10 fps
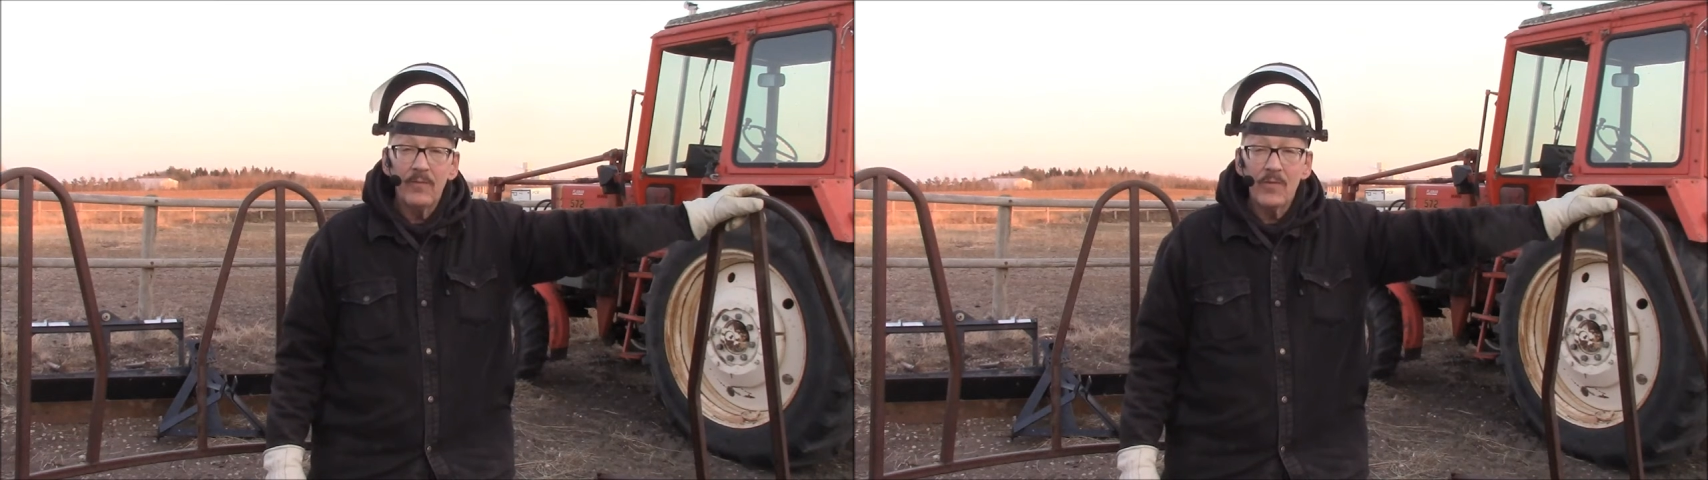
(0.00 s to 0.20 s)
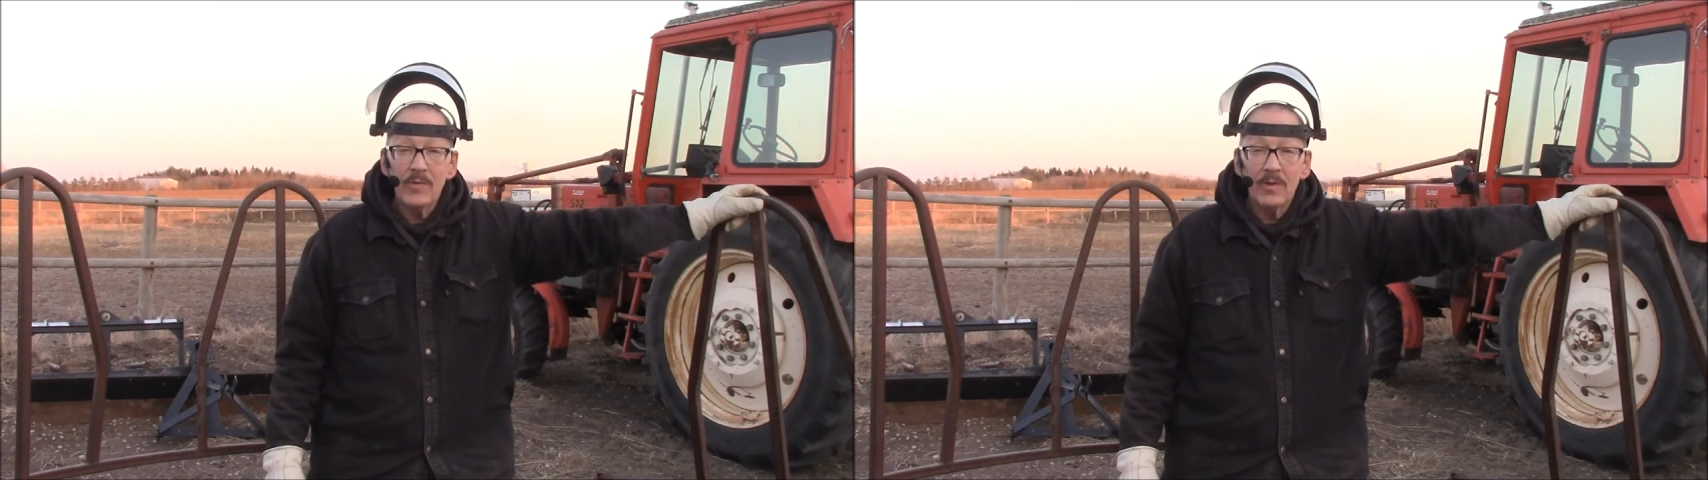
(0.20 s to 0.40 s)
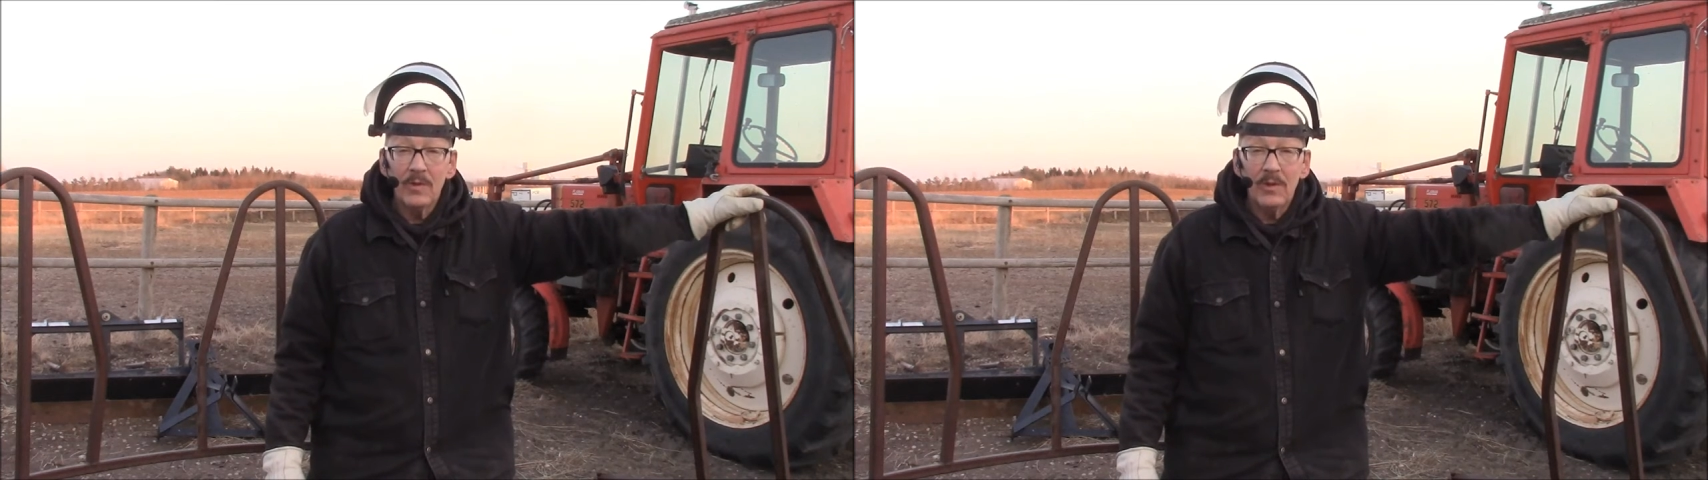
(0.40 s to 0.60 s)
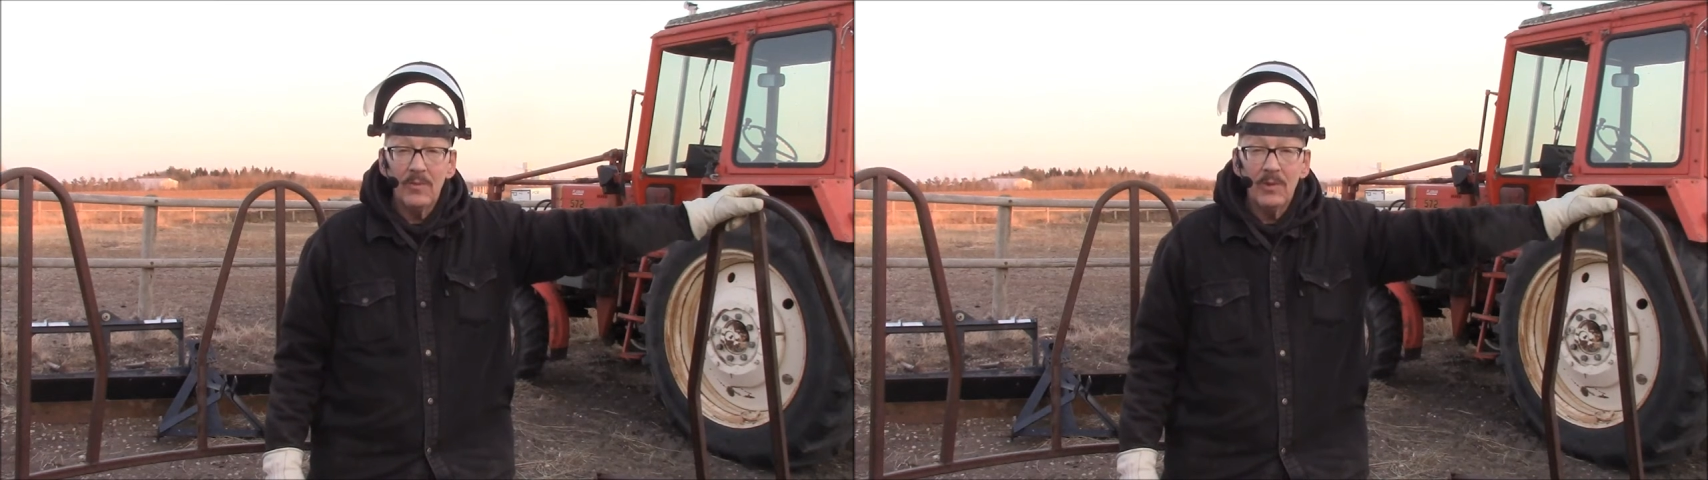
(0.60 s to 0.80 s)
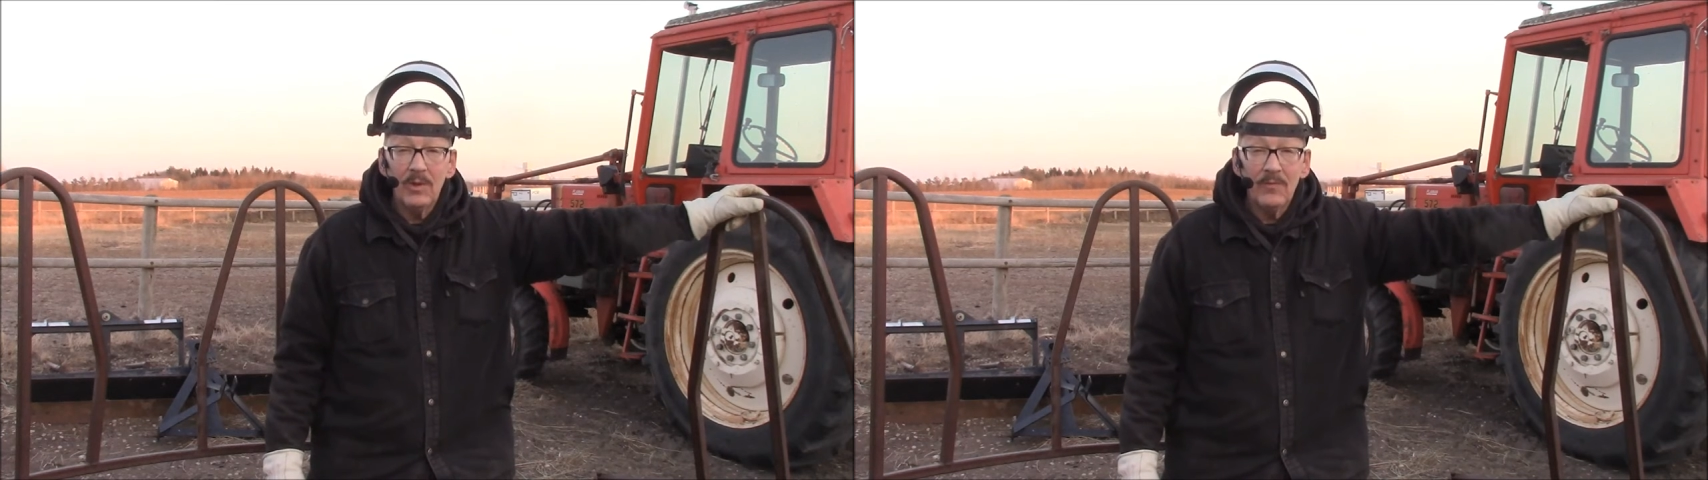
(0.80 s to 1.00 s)
facility.
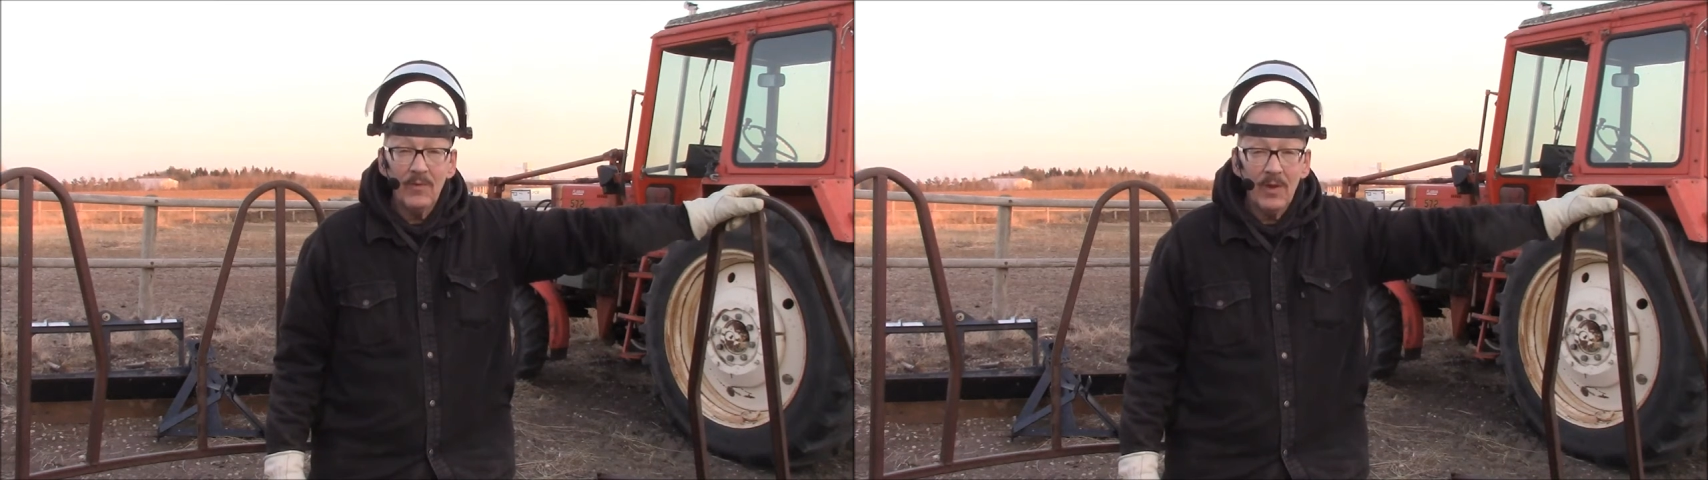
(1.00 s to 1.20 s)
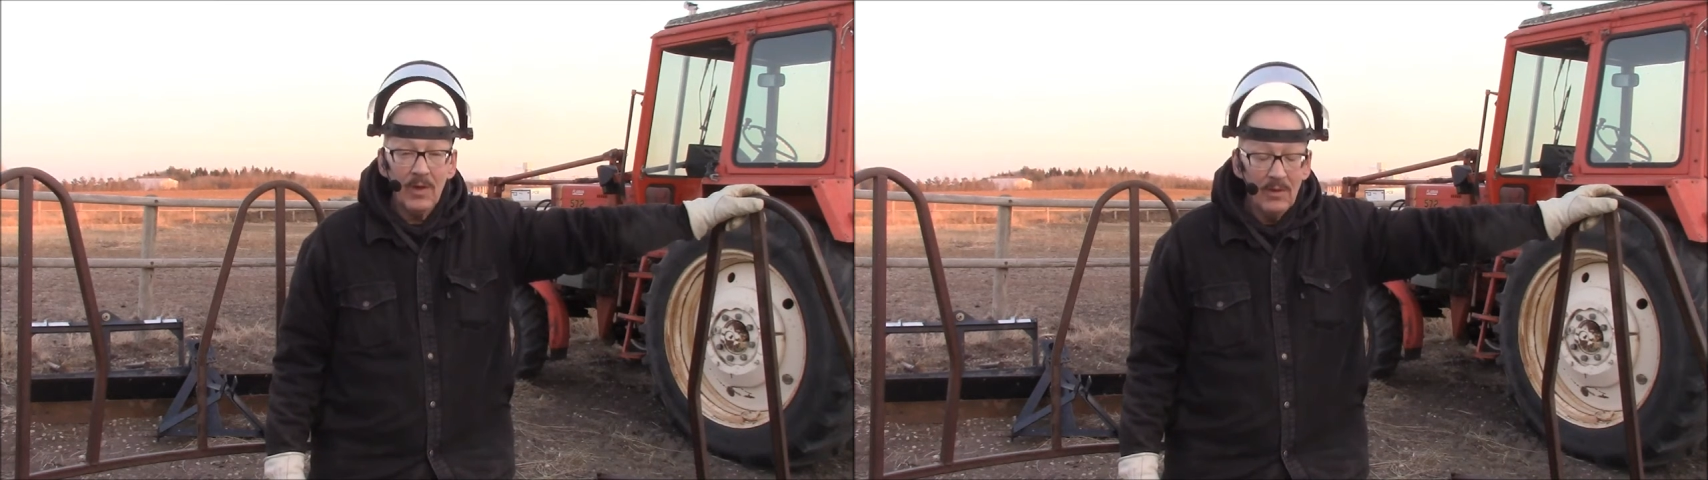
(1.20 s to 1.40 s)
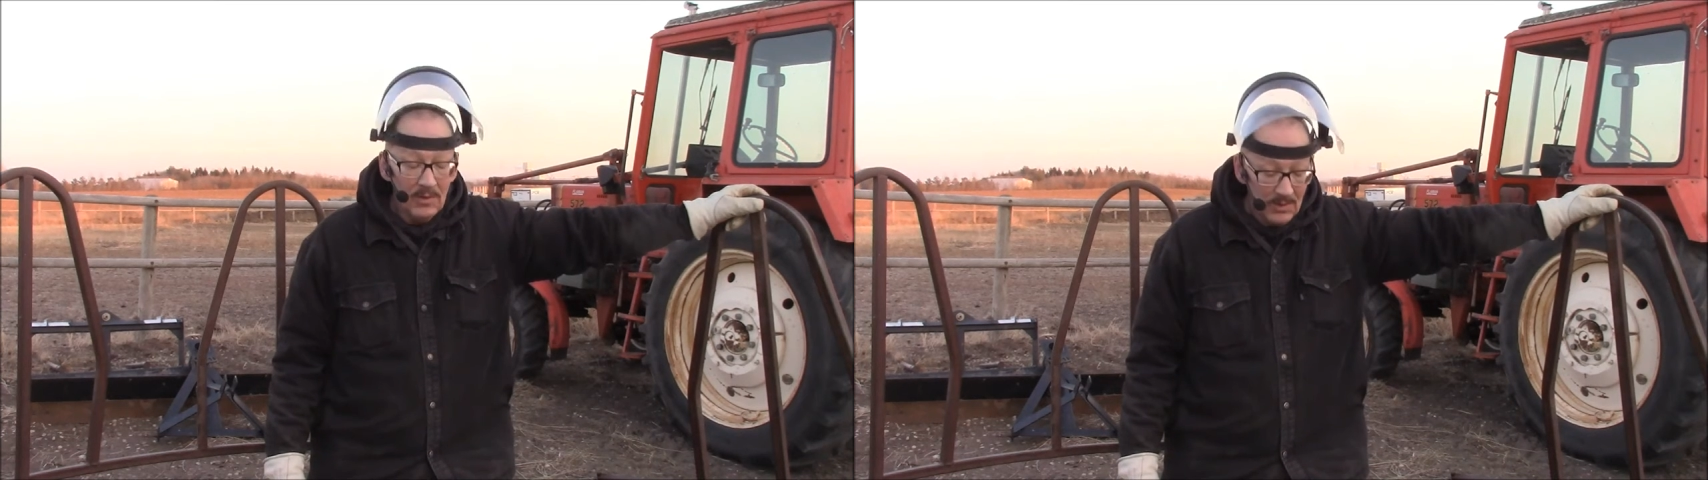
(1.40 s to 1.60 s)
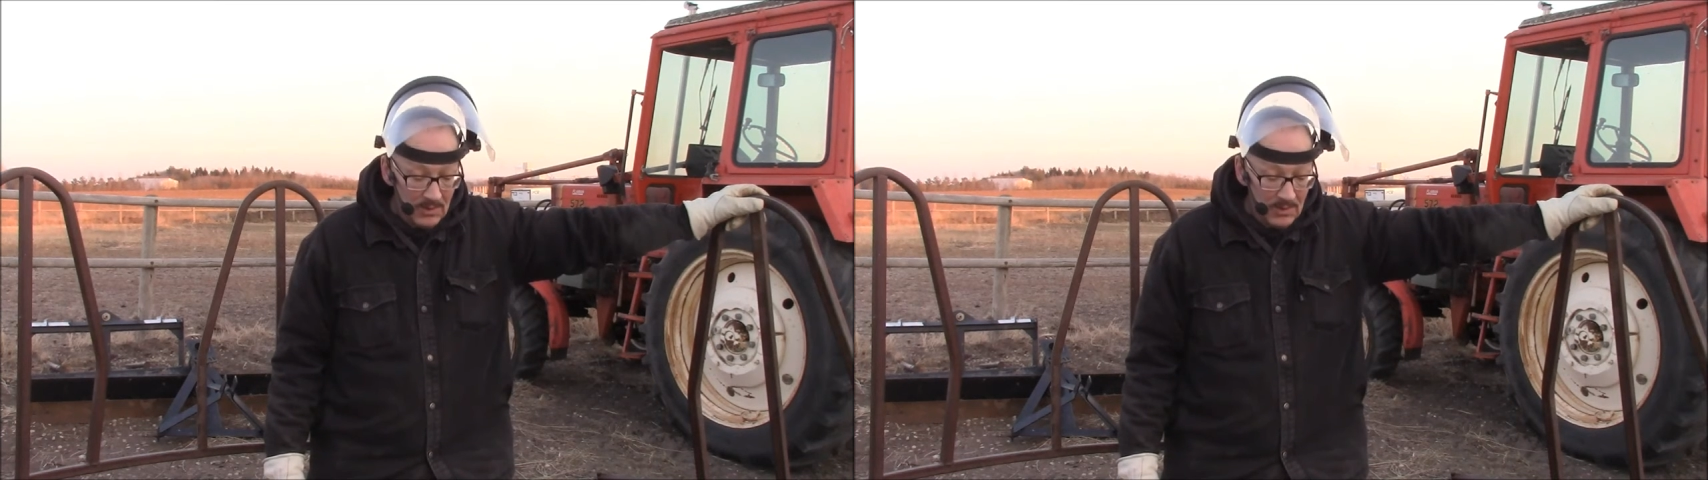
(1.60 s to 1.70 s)
But even there,